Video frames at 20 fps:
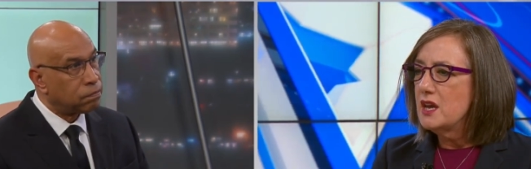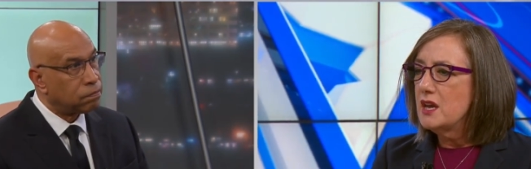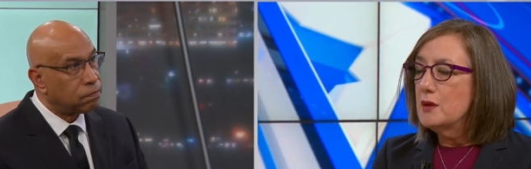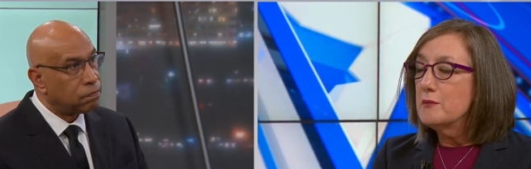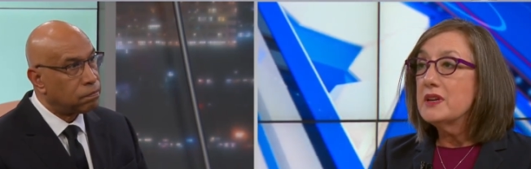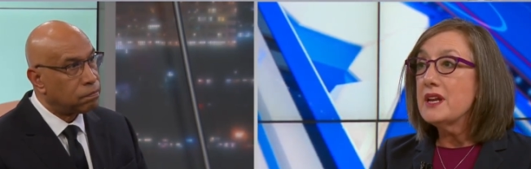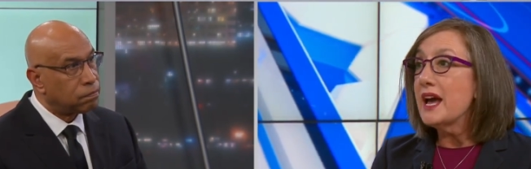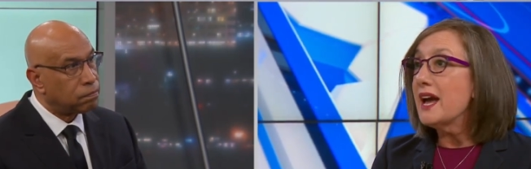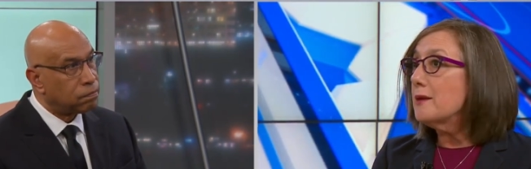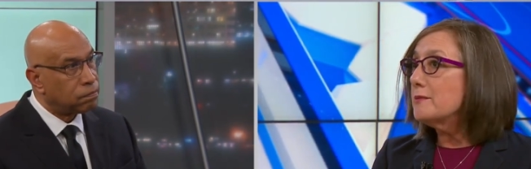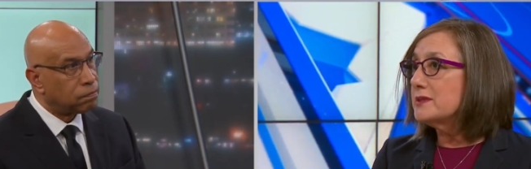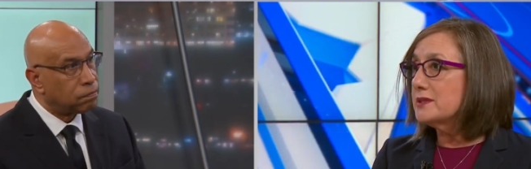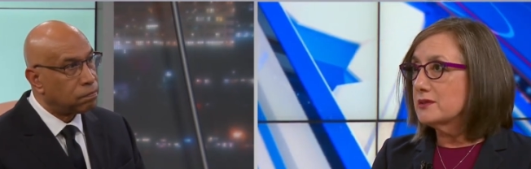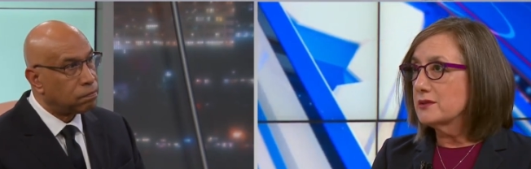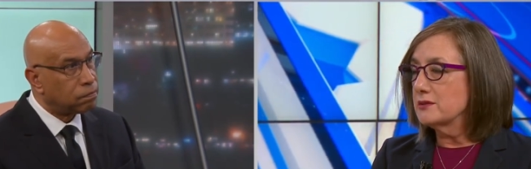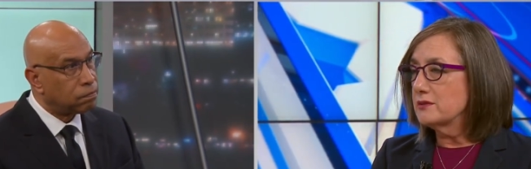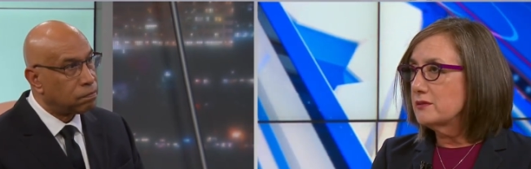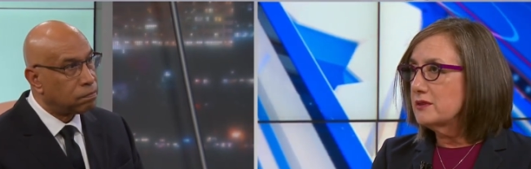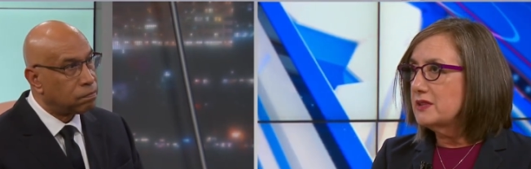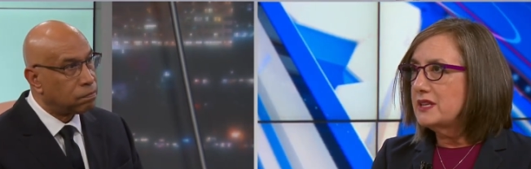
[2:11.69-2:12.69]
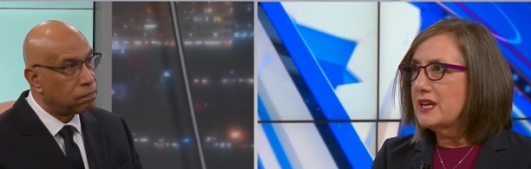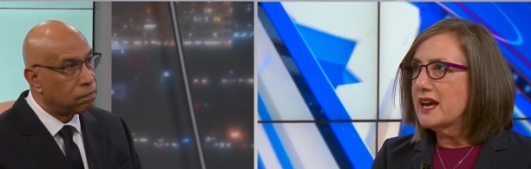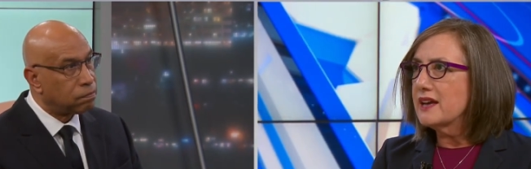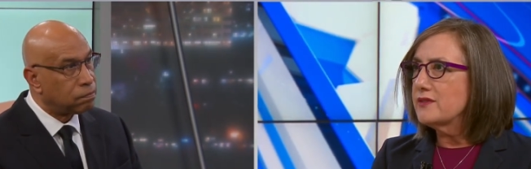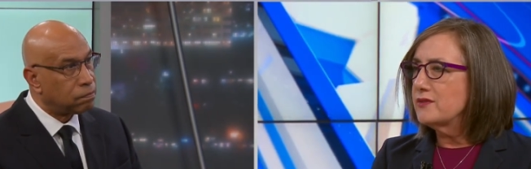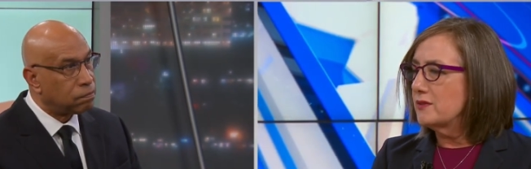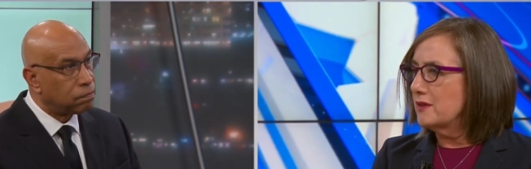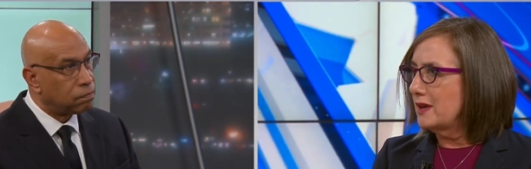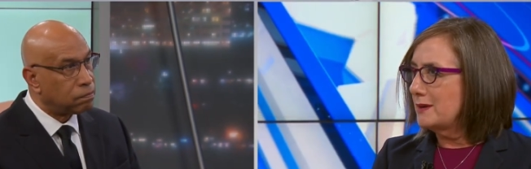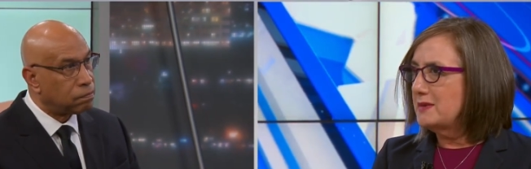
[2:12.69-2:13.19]
Speaker 1: but absolutely yeah
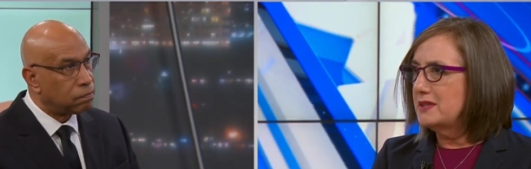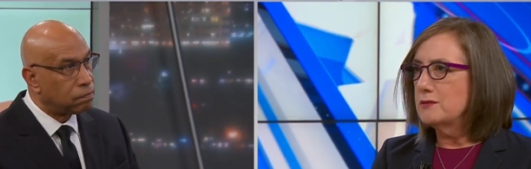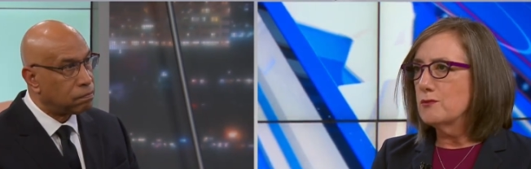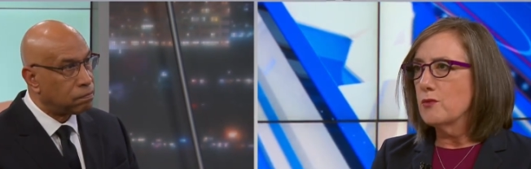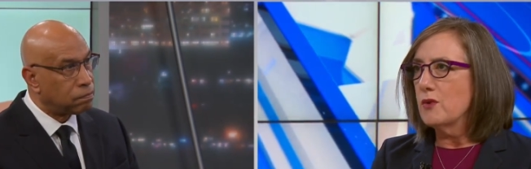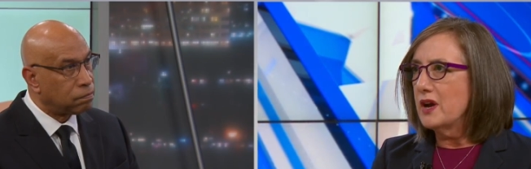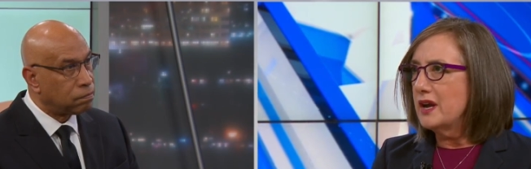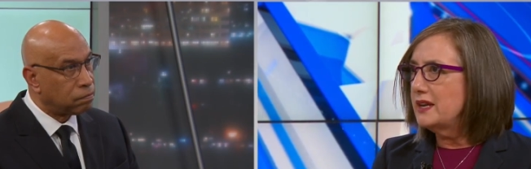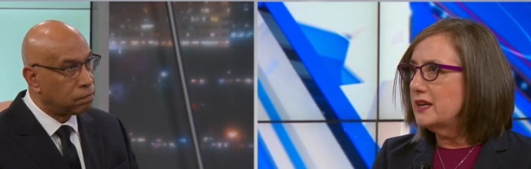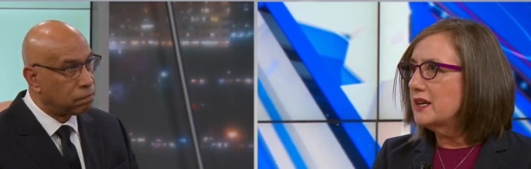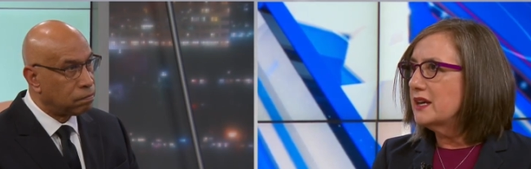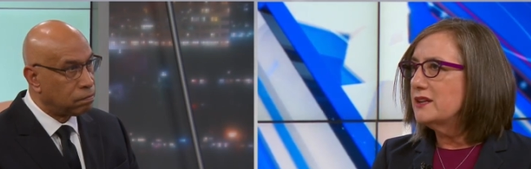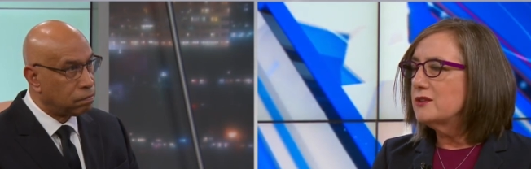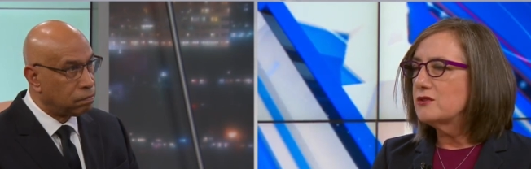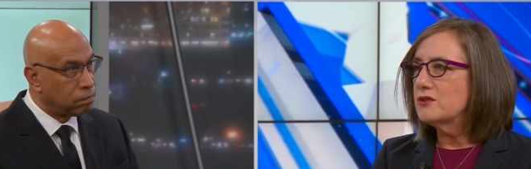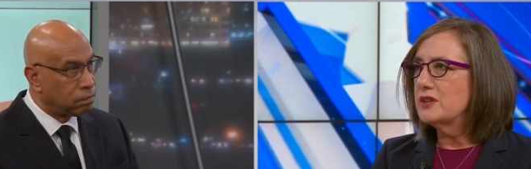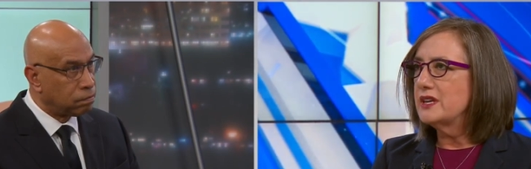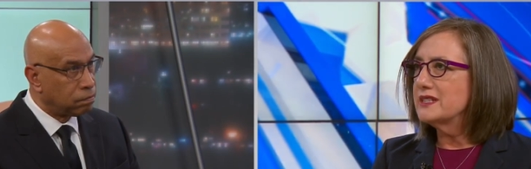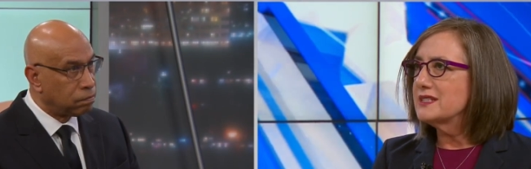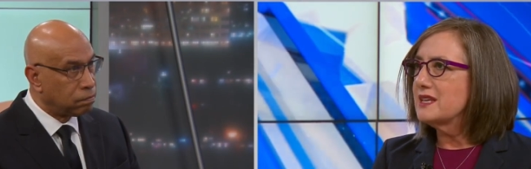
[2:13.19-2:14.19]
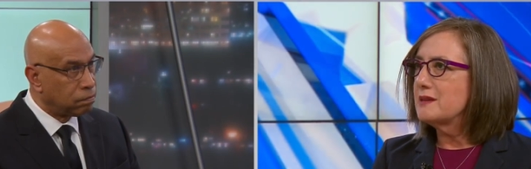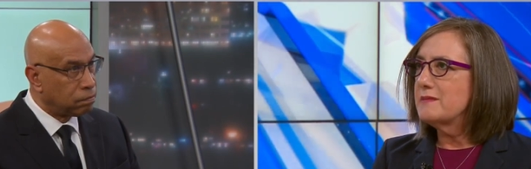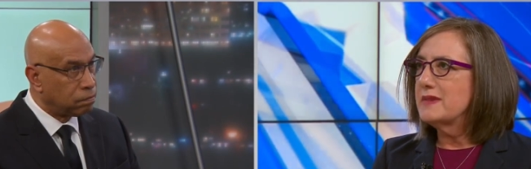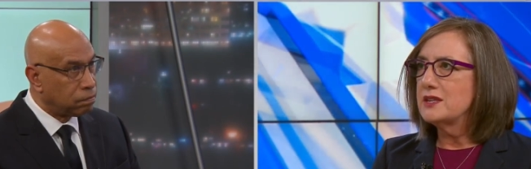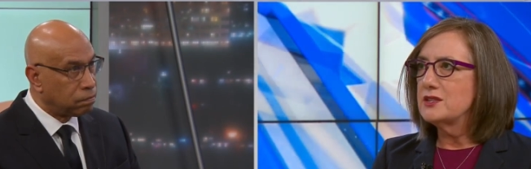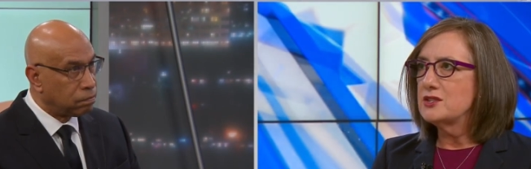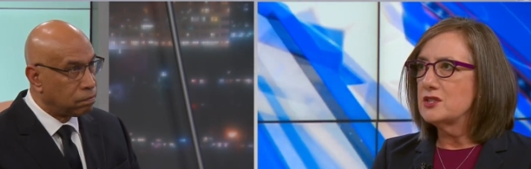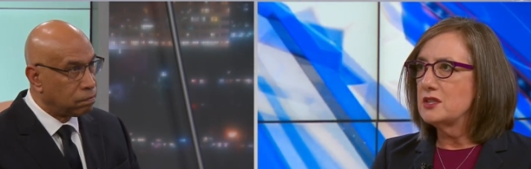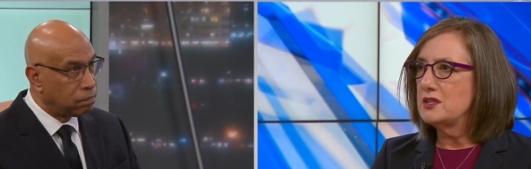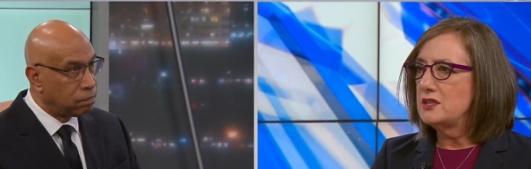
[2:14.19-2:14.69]
I mean wine country as I
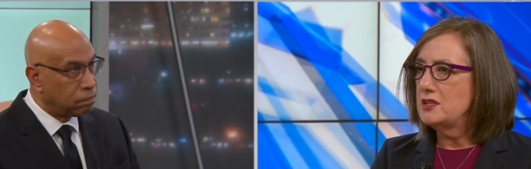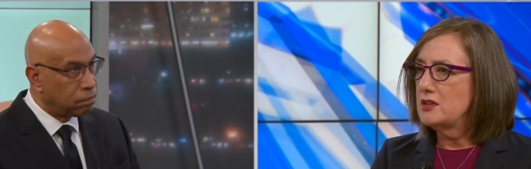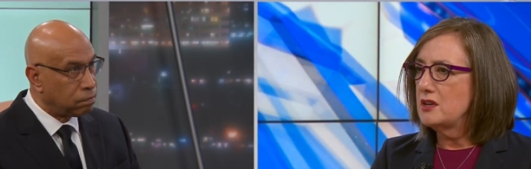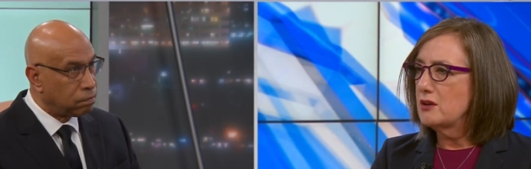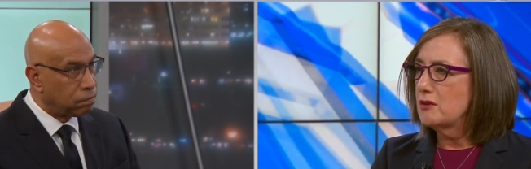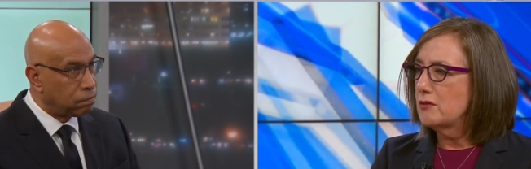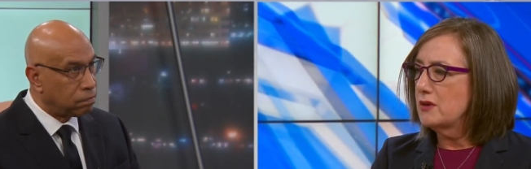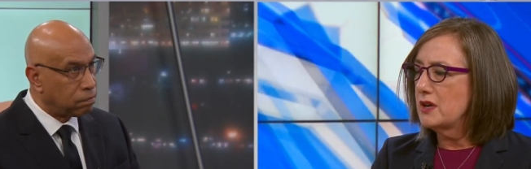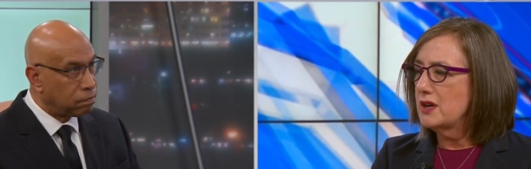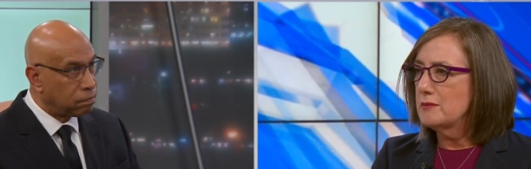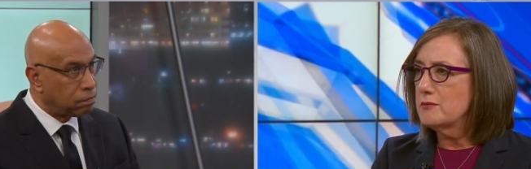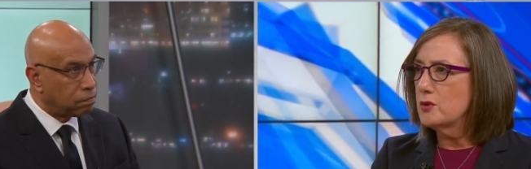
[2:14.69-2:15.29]
mentioned you know um,